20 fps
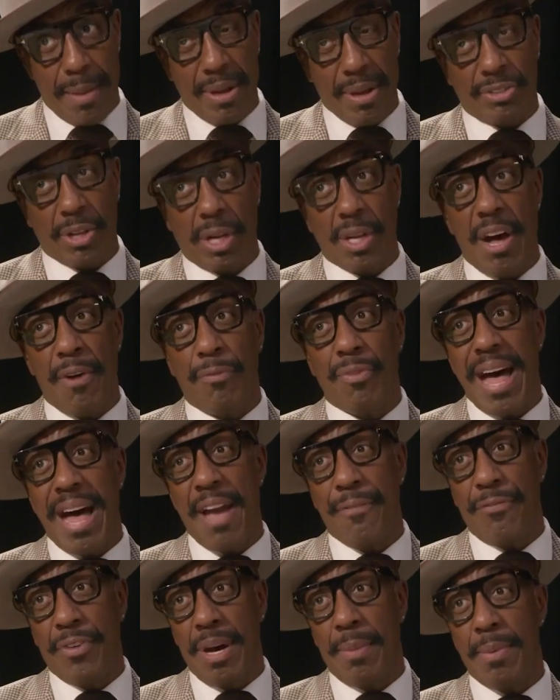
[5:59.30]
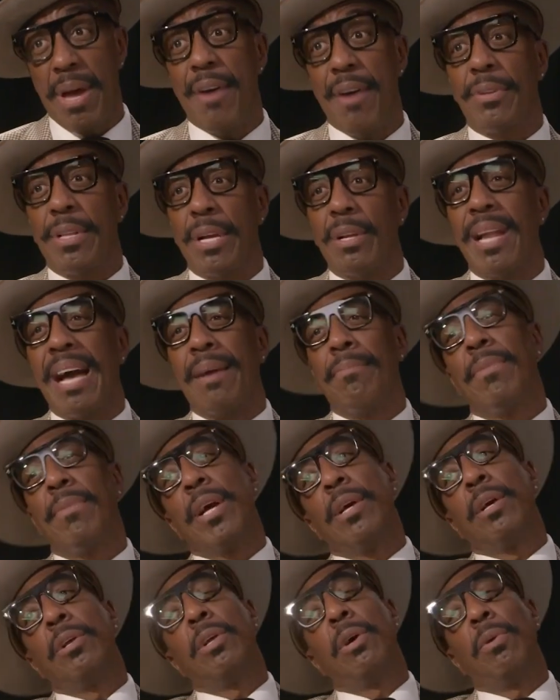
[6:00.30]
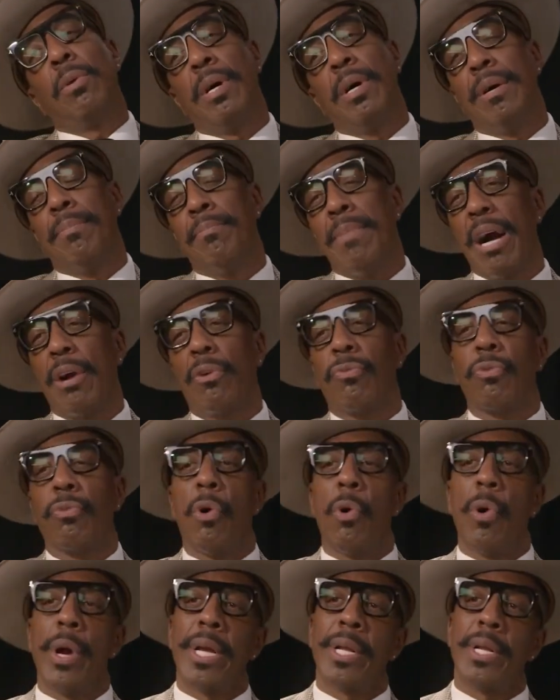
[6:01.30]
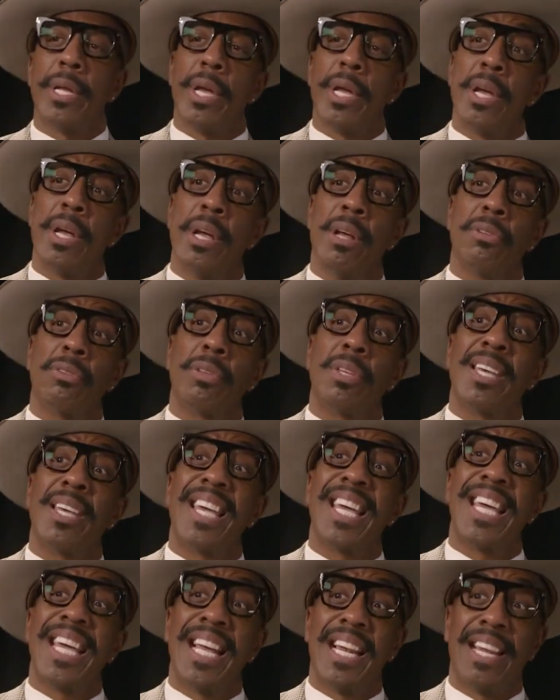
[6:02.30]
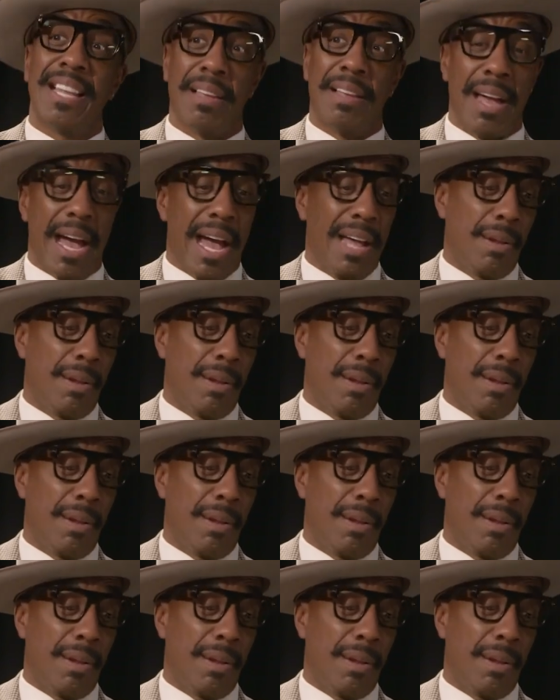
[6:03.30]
It messed your love life up, everything. You're like, man, you know what? My groin is killing.